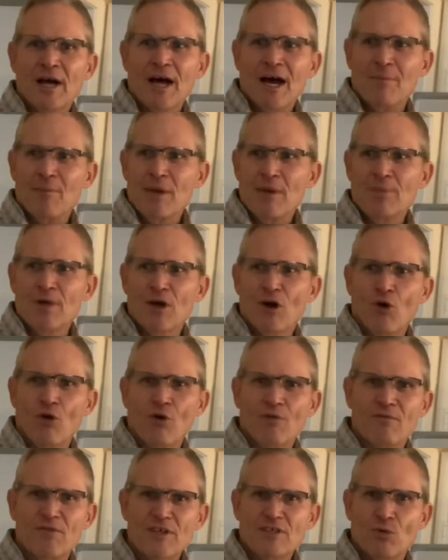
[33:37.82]
Maybe go
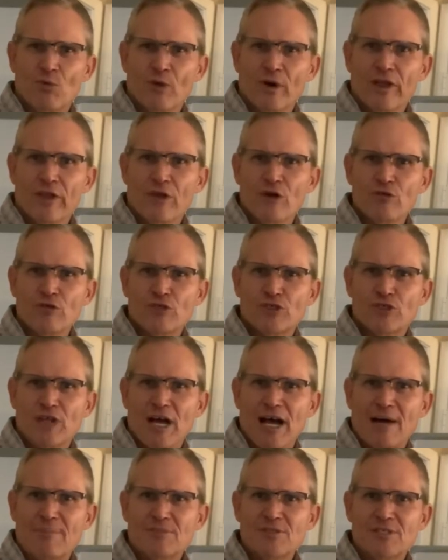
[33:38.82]
and visit one of those
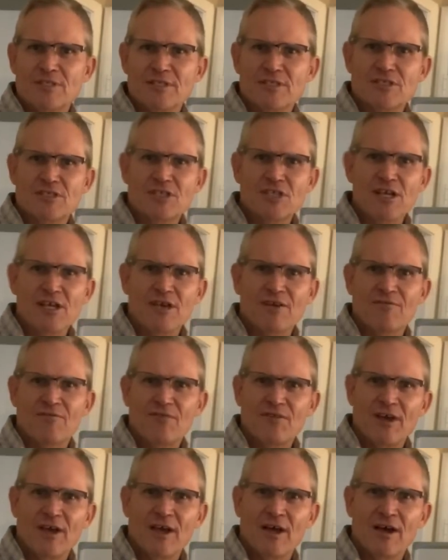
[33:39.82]
shops and see
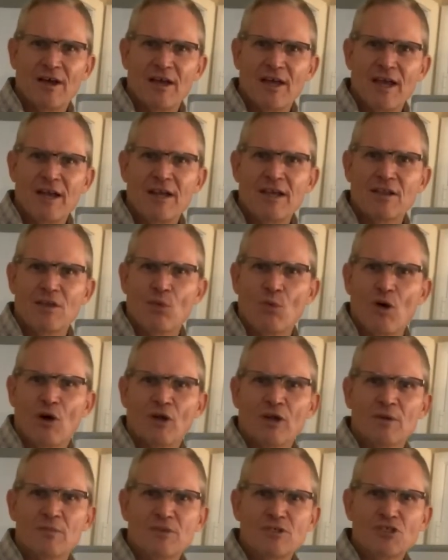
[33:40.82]
if any of the
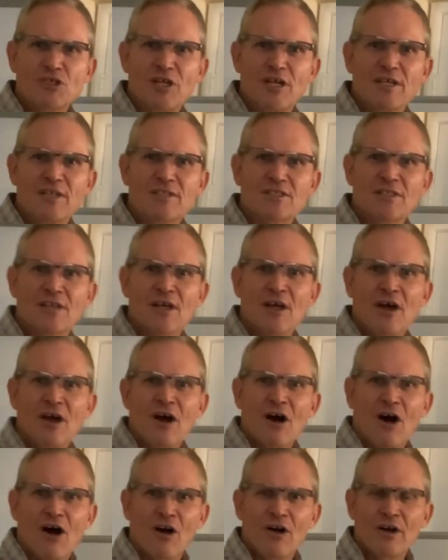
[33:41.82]
welding machines
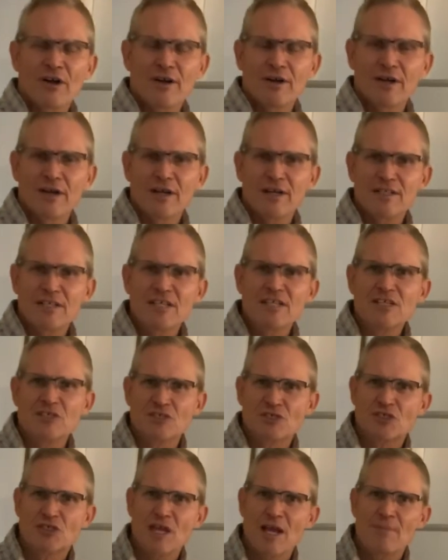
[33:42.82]
are in
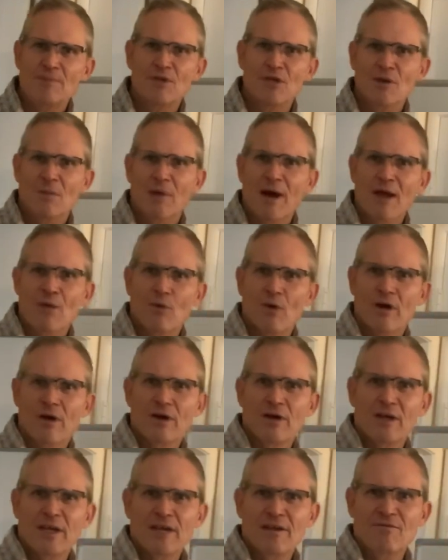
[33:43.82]
decent shape that you might want
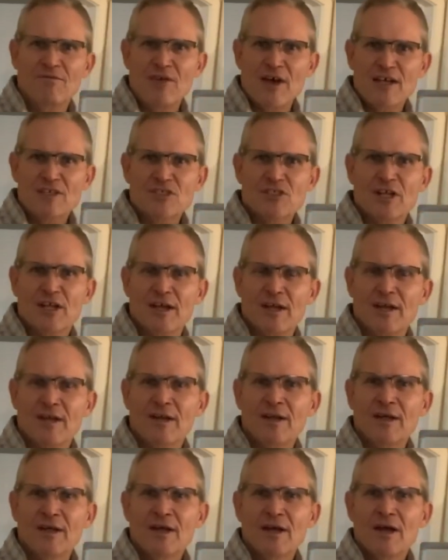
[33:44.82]
to invest in.
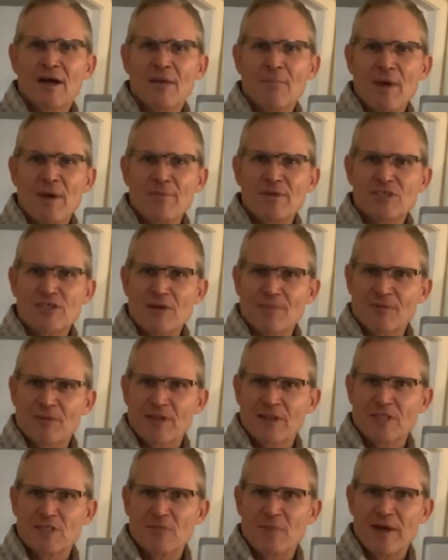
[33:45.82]
Maybe something
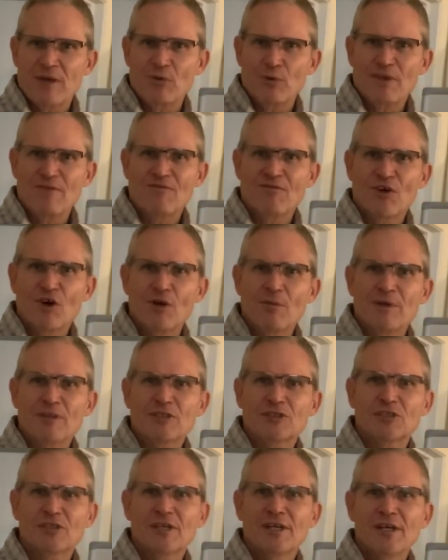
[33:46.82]
that's been
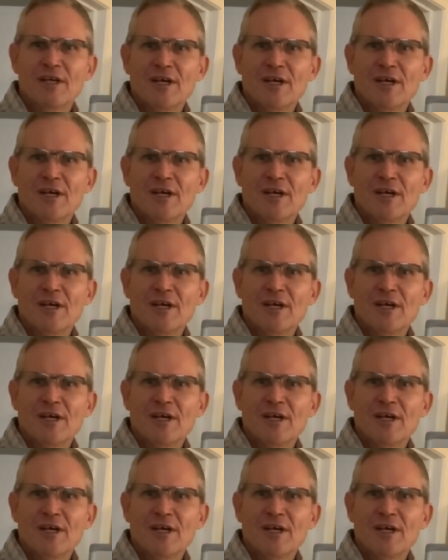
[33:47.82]
refurbished.